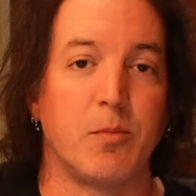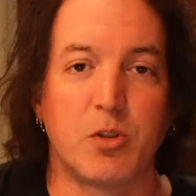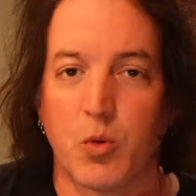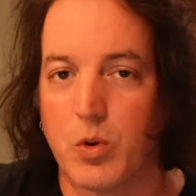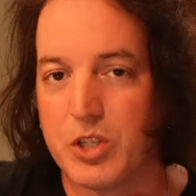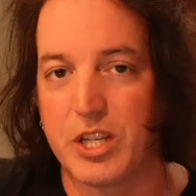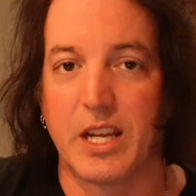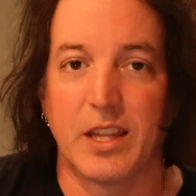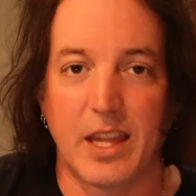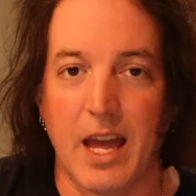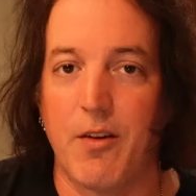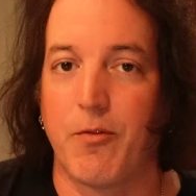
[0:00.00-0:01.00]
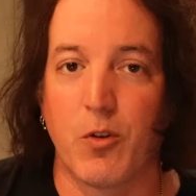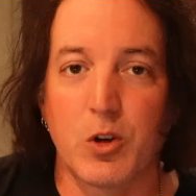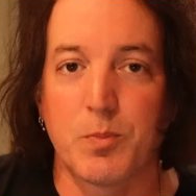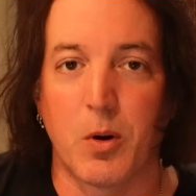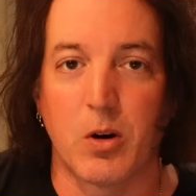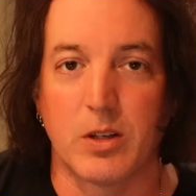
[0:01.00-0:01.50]
So once you get that
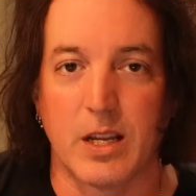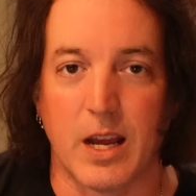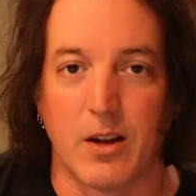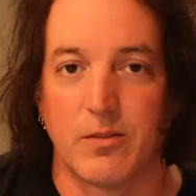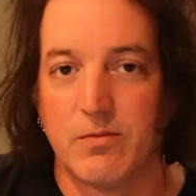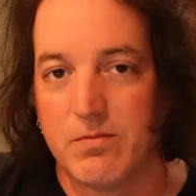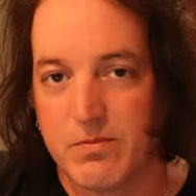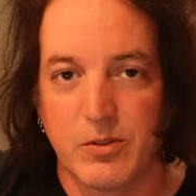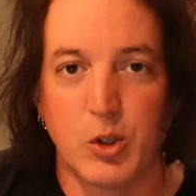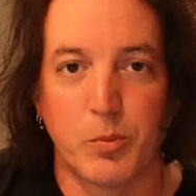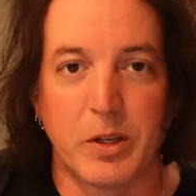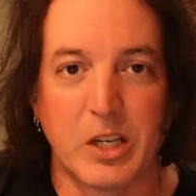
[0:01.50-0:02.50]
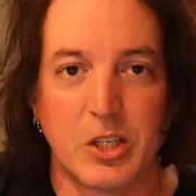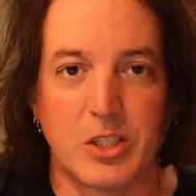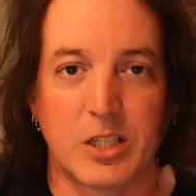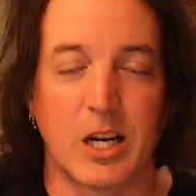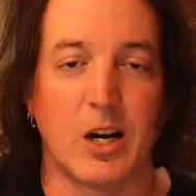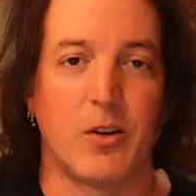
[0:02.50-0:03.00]
first part down, you'll be good to
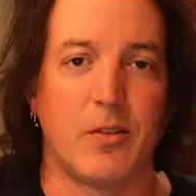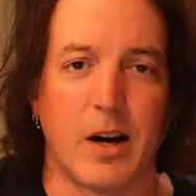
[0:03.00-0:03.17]
go.